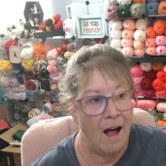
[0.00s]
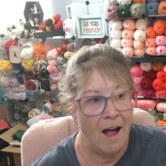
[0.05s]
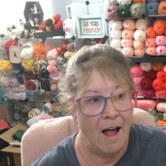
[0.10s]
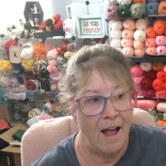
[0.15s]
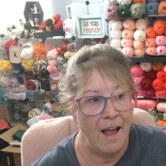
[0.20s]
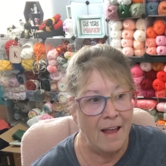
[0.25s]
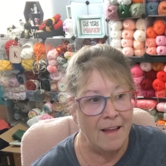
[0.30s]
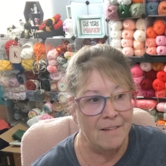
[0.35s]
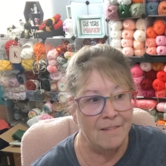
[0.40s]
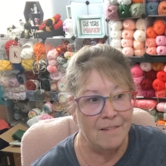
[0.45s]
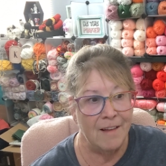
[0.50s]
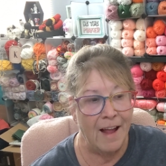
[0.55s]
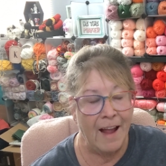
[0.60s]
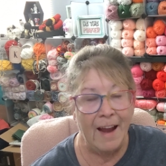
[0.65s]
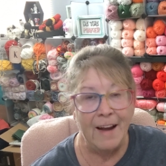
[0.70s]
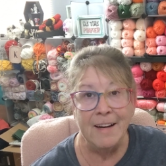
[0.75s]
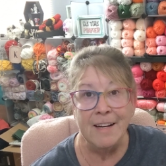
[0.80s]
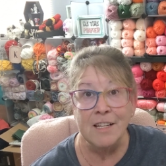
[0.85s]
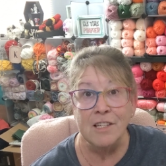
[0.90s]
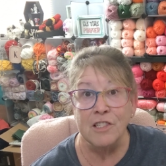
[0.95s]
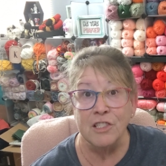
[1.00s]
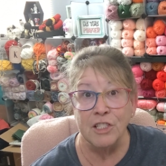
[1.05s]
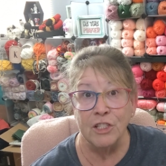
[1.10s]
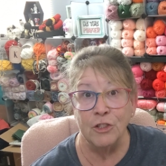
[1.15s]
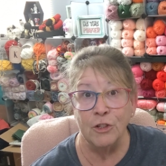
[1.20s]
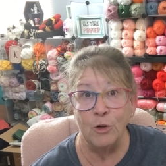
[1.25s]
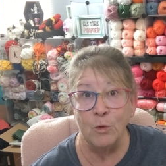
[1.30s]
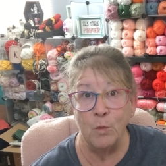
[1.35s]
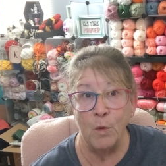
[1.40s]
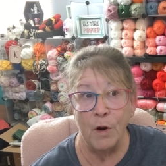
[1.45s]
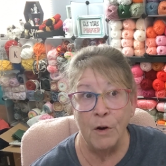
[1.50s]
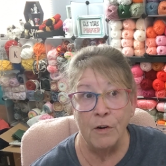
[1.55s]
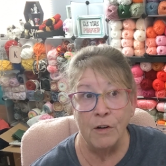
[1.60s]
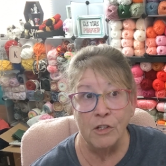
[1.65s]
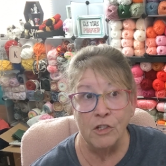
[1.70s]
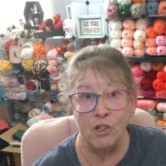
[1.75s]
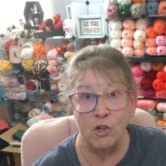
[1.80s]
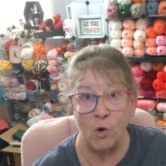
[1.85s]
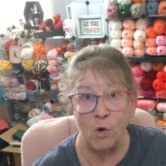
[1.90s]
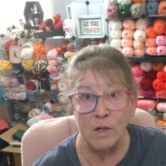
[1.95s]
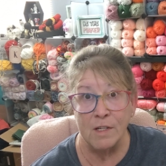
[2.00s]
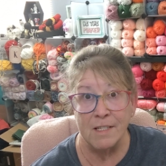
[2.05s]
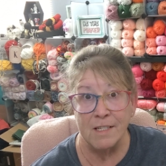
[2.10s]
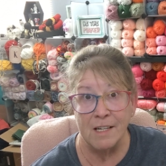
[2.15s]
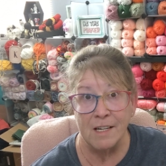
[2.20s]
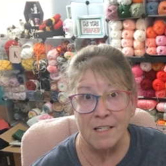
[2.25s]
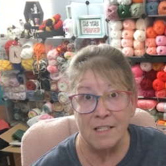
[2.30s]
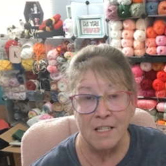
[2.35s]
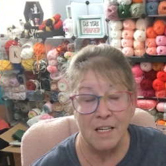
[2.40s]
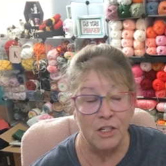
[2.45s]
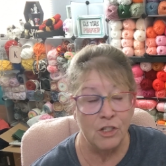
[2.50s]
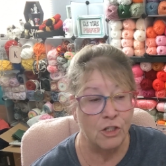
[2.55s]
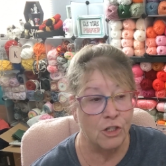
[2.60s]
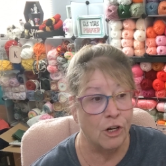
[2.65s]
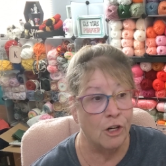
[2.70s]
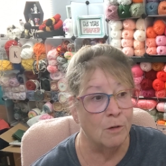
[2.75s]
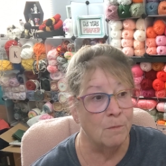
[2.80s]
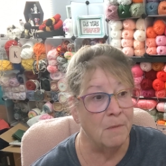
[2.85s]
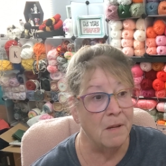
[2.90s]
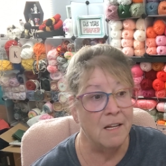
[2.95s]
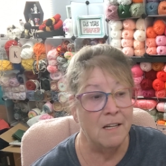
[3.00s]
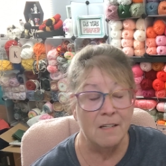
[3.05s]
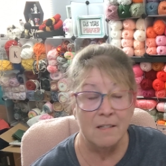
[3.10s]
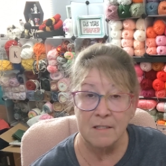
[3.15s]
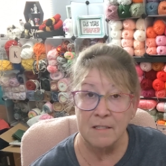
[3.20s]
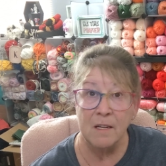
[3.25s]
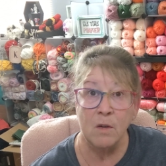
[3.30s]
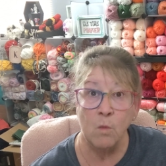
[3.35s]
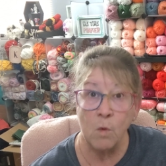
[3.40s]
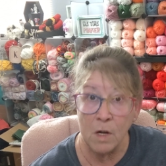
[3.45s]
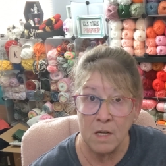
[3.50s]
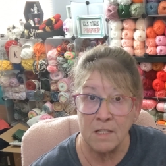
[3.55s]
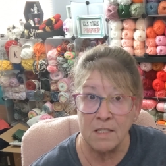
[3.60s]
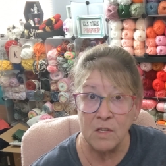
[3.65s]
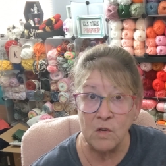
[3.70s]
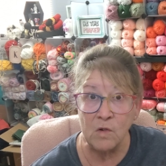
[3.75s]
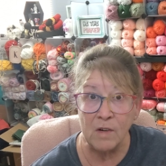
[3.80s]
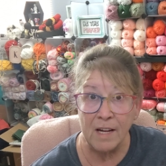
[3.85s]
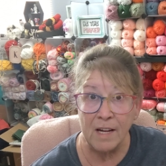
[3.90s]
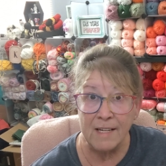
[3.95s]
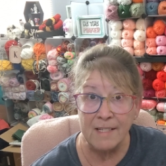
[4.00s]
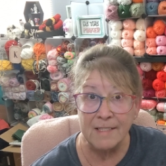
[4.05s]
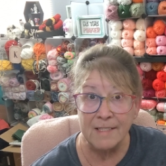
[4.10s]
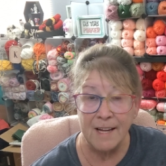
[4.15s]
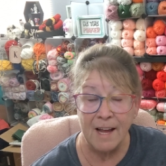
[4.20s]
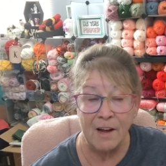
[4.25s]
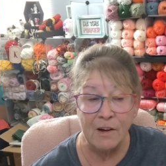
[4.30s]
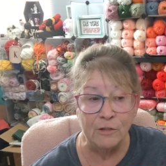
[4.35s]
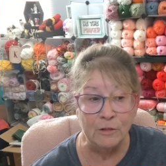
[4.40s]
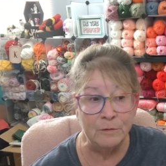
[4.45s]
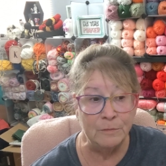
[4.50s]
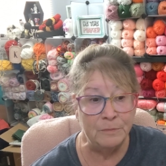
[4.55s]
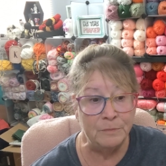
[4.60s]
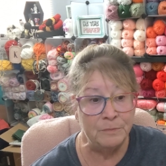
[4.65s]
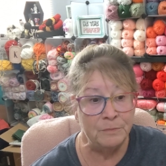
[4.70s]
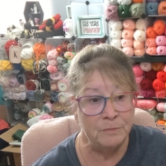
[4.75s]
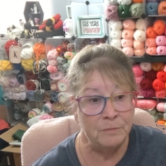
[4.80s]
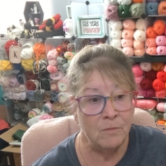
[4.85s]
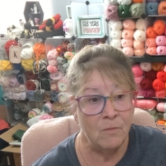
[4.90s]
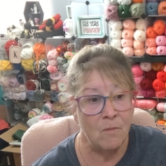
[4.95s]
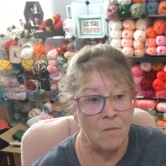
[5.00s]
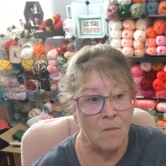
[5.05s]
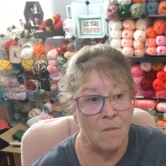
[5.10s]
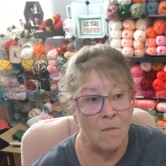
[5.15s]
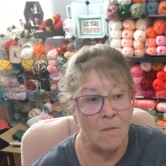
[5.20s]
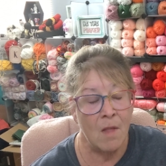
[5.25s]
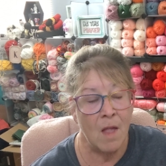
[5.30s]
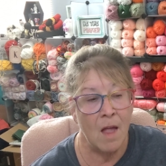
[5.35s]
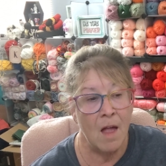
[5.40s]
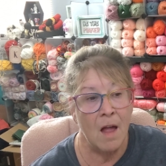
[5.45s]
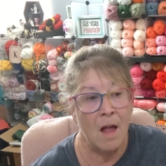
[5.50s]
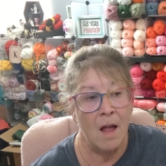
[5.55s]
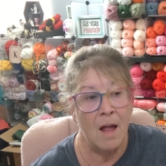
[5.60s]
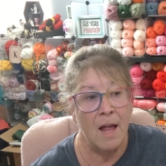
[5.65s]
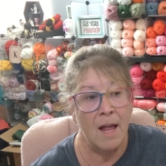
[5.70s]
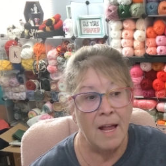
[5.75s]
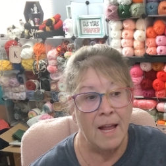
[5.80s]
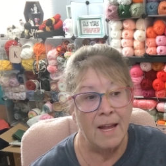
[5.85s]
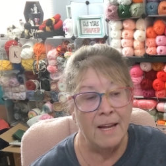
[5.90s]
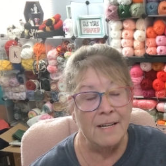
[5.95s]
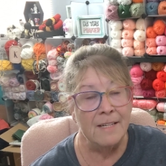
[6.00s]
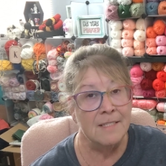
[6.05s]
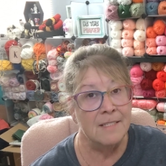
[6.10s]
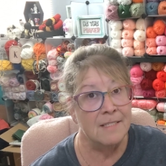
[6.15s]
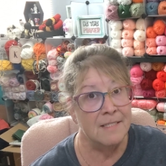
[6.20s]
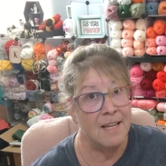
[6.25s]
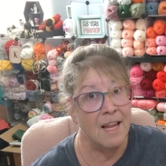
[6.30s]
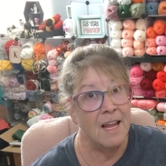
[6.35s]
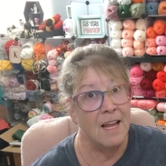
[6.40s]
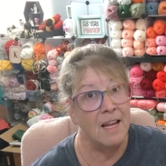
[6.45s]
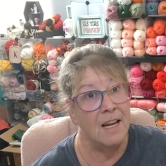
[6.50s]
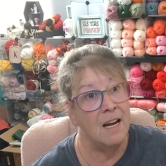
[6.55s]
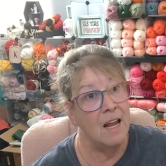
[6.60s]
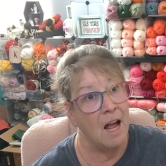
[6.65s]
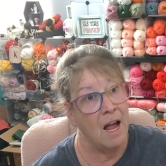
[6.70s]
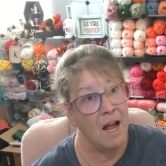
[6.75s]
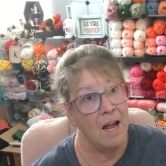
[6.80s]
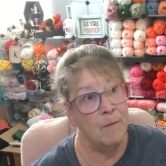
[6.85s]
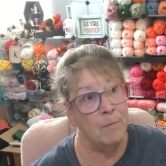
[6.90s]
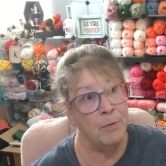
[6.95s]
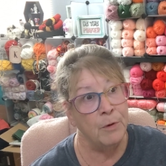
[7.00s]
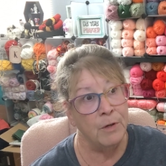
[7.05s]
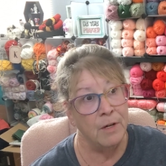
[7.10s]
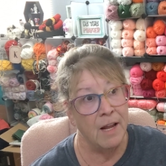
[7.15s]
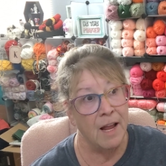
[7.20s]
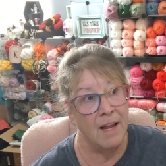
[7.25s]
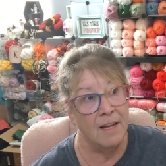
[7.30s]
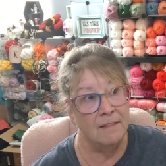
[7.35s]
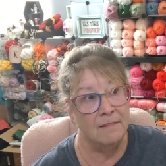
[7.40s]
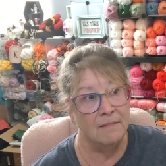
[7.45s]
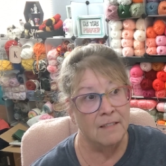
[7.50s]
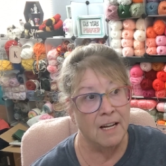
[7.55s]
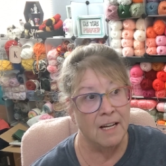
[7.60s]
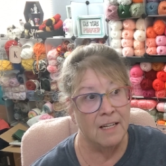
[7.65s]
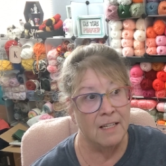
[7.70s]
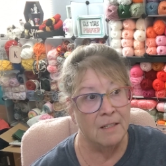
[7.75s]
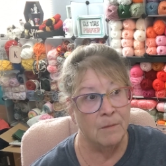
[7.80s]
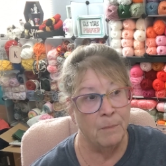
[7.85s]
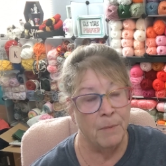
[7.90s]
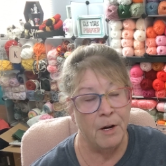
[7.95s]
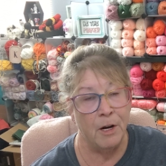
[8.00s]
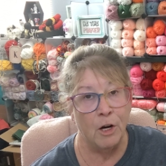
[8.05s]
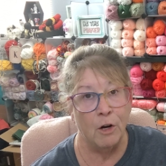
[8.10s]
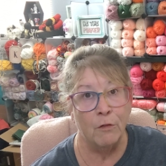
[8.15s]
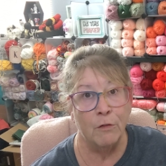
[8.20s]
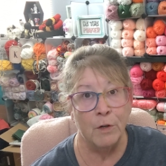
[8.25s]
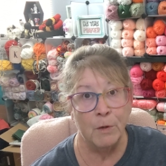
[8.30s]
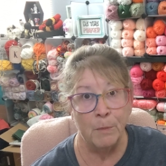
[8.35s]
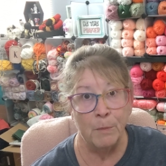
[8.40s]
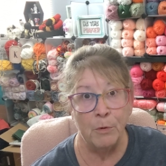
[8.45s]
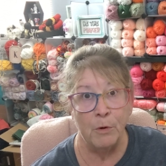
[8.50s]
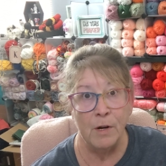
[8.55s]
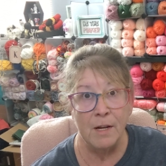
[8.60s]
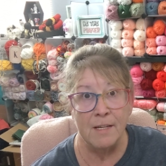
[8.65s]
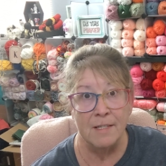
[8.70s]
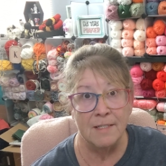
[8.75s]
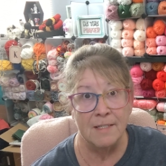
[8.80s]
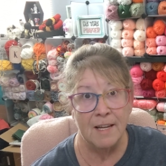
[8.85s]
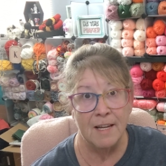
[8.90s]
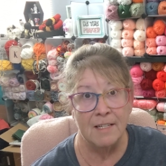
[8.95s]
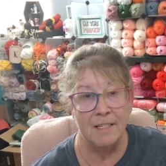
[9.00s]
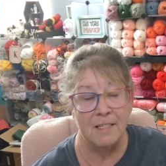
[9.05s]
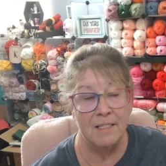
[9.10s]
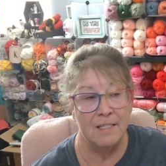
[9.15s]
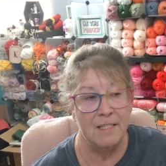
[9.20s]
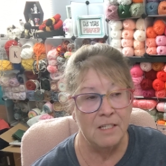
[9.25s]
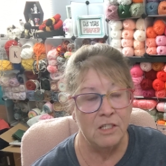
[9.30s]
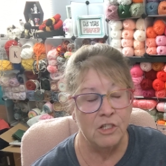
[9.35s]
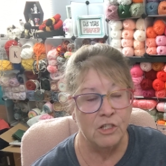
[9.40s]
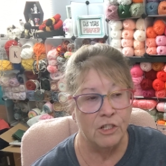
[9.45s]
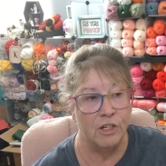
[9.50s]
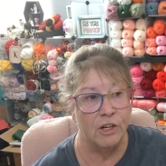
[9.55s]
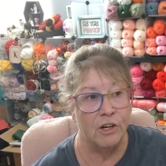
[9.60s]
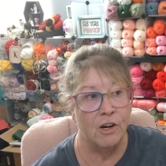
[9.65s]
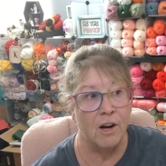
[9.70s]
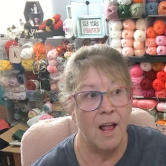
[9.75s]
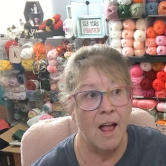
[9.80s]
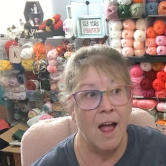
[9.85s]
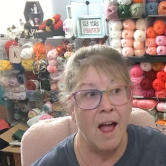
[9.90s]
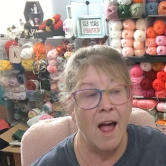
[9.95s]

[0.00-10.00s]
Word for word: I I had considered wearing shorts and a t-shirt because it was so nice out. And instead, I put on like a pair of capris and a t-shirt.